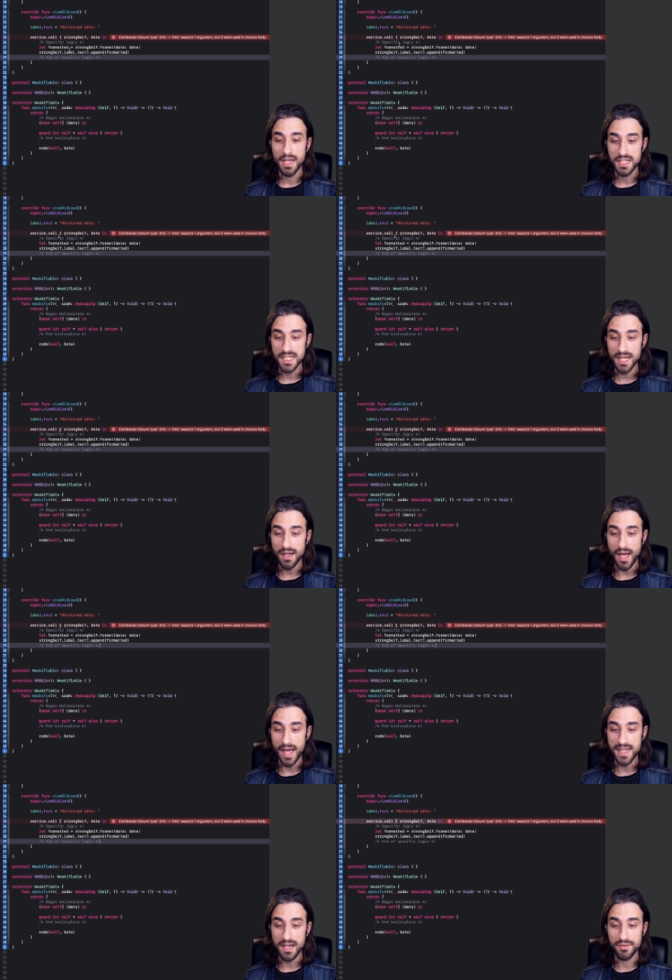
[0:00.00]
Here
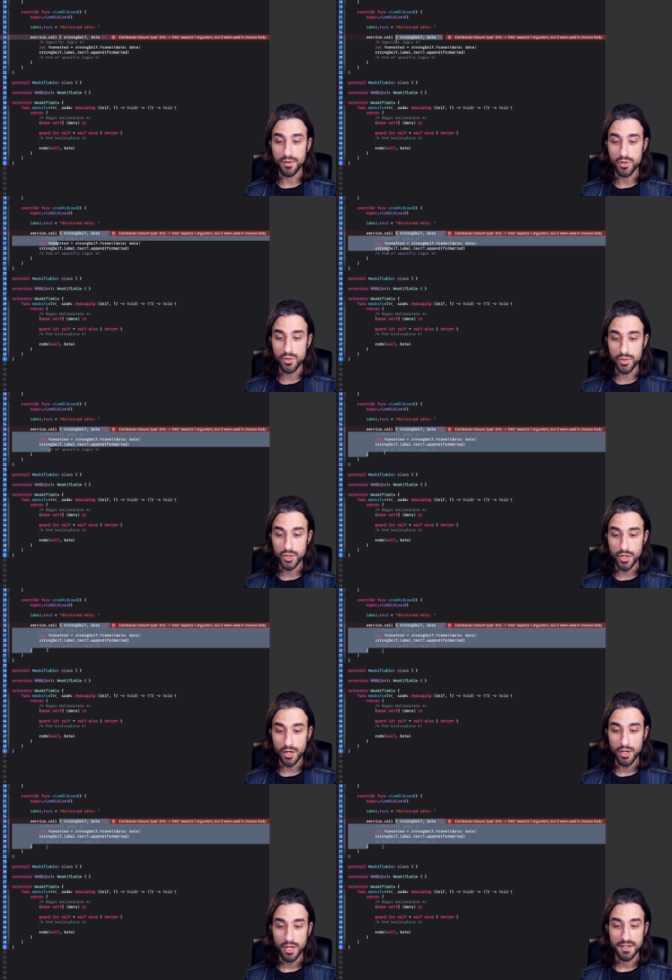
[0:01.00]
I have a
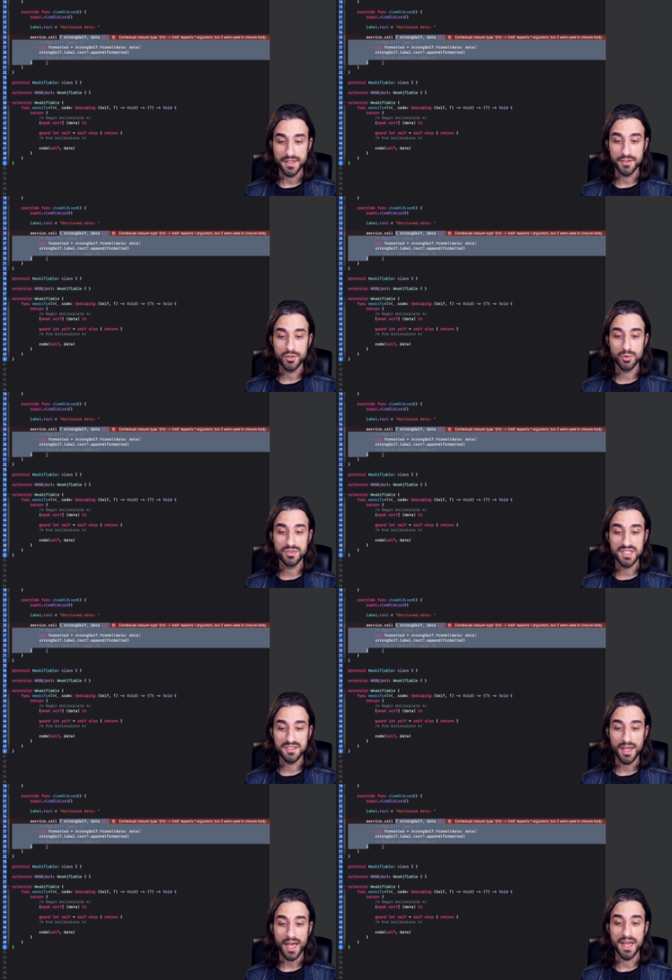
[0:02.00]
closure that
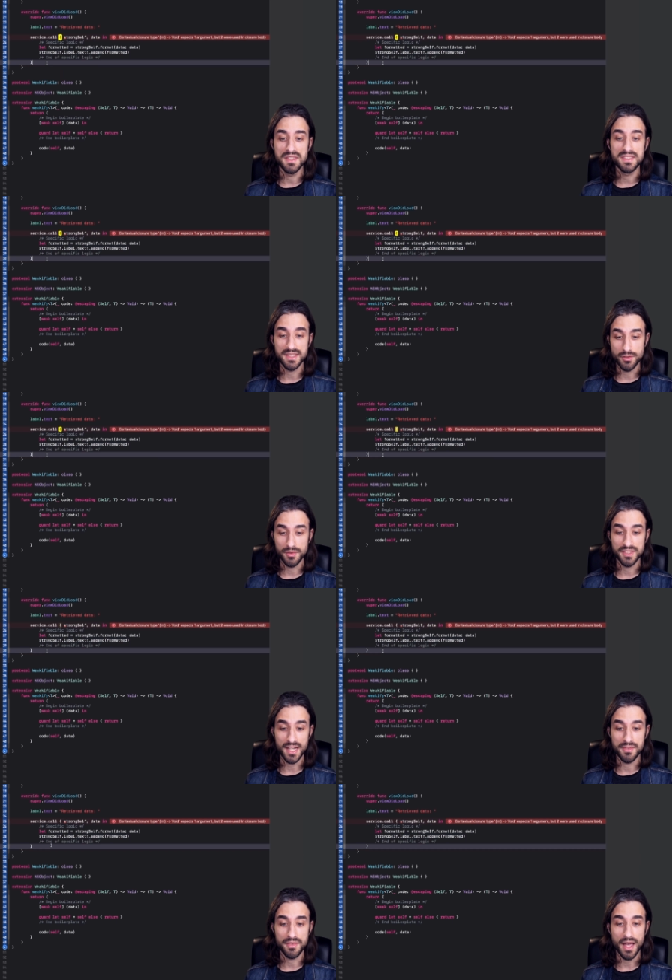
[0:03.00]
uses an instance of
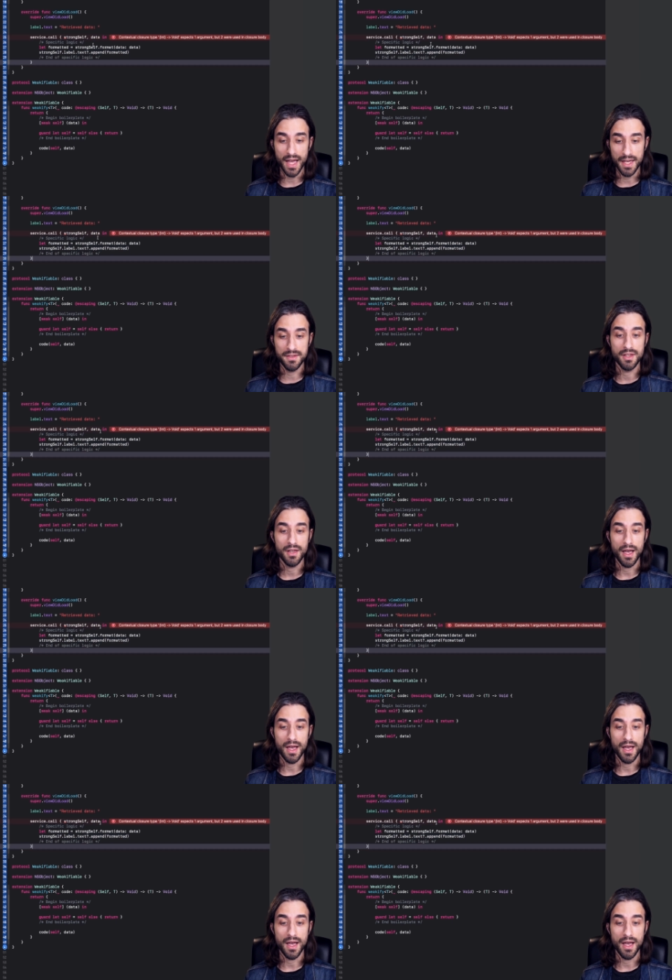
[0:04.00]
self and